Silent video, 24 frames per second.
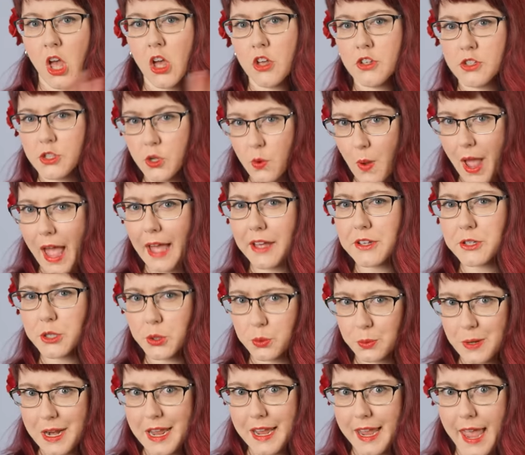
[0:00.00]
So as a
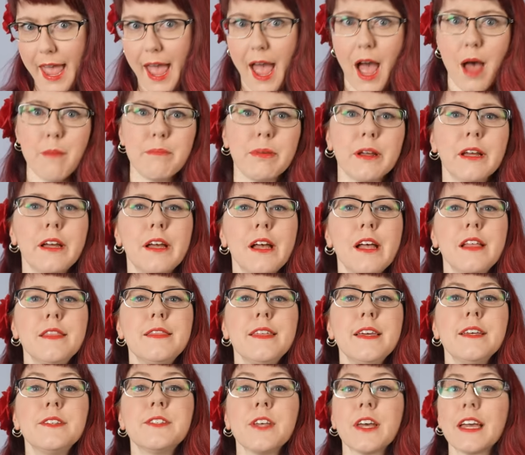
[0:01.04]
recap,
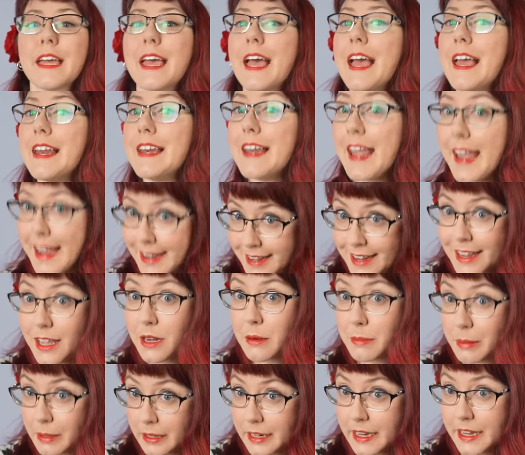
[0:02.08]
this
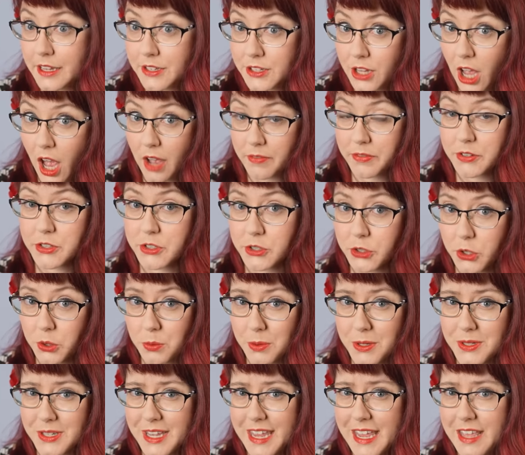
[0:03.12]
Canadian police officer
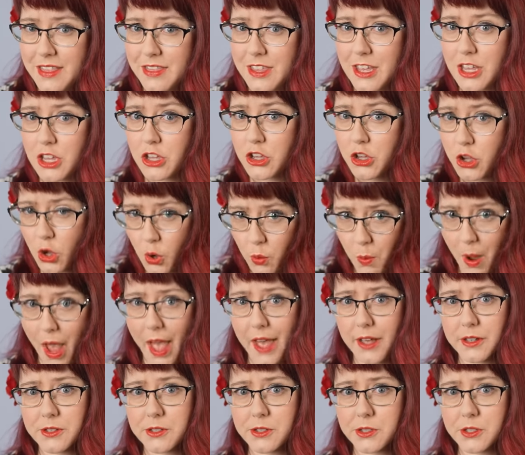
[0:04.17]
was in the
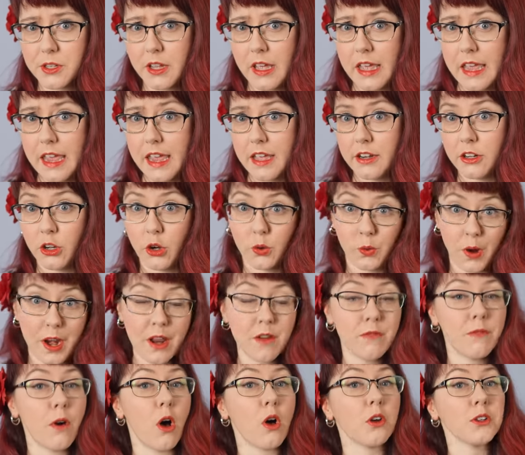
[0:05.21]
U.S. in
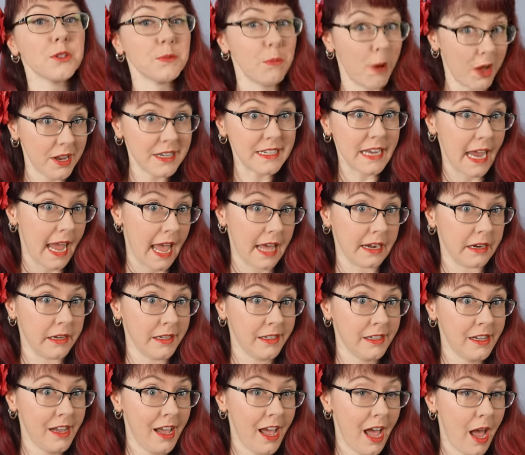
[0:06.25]
Great Falls,
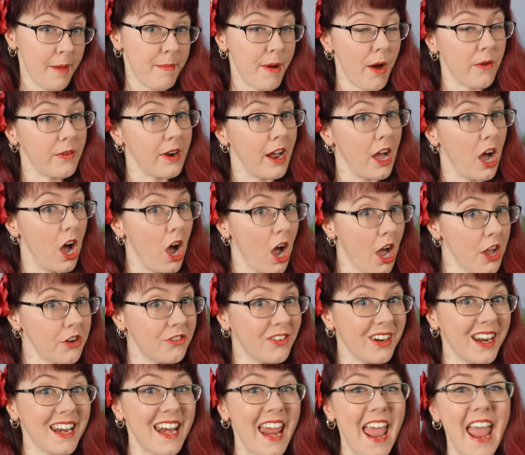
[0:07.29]
Montana, about
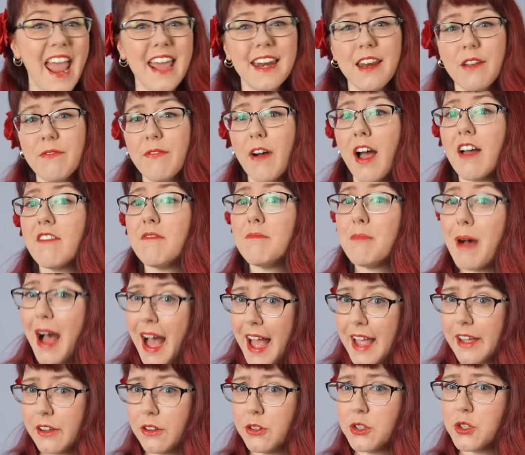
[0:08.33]
185
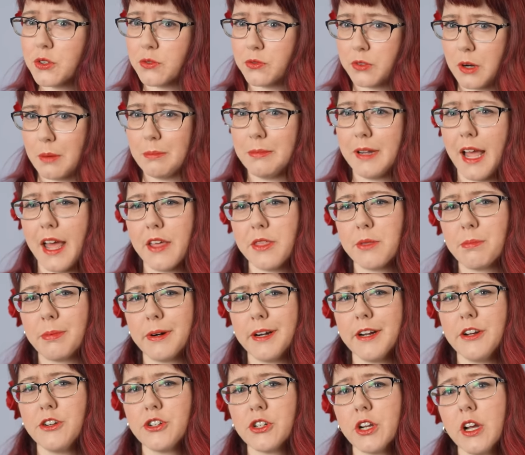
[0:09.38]
miles from
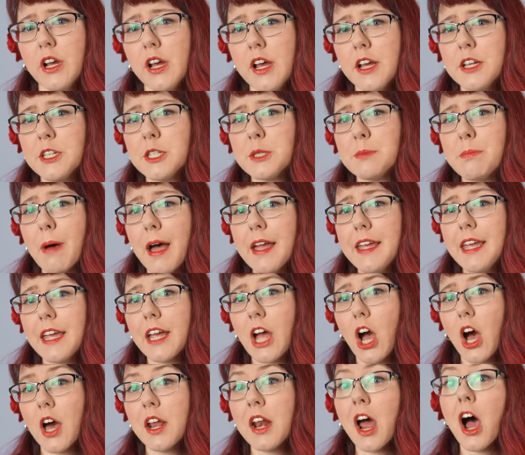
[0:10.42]
Lethbridge,
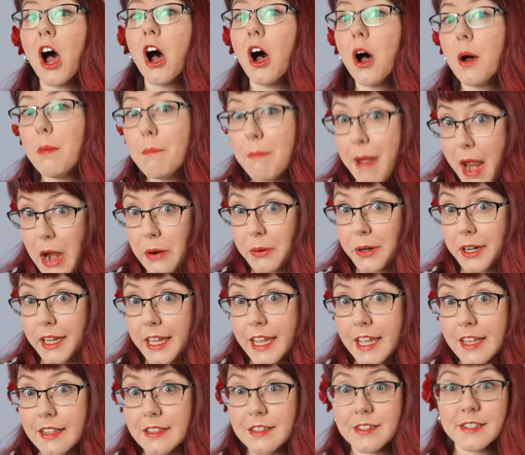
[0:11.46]
spying on
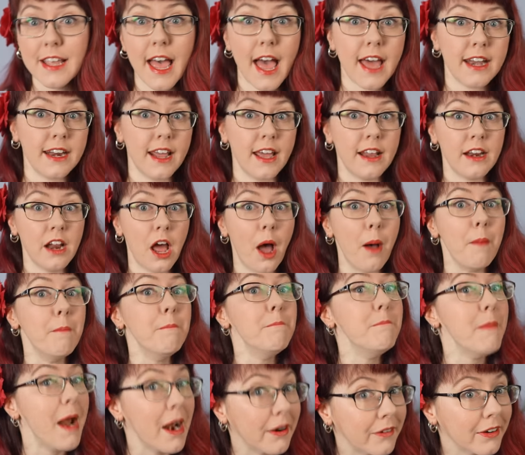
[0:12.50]
Americans at an
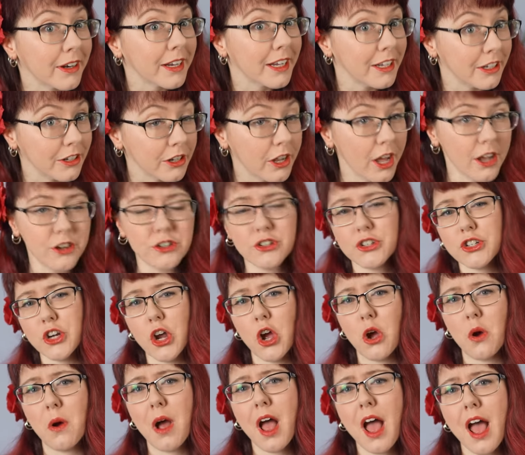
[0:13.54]
American gun
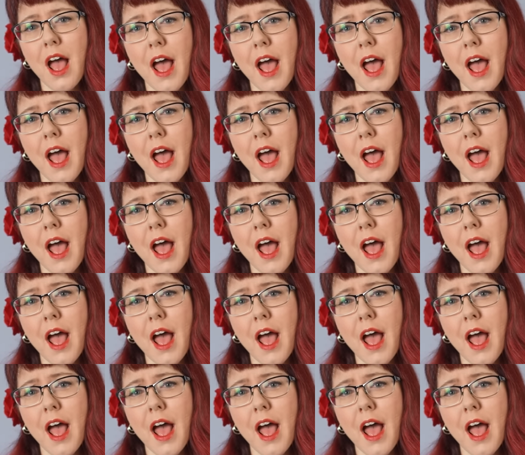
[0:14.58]
show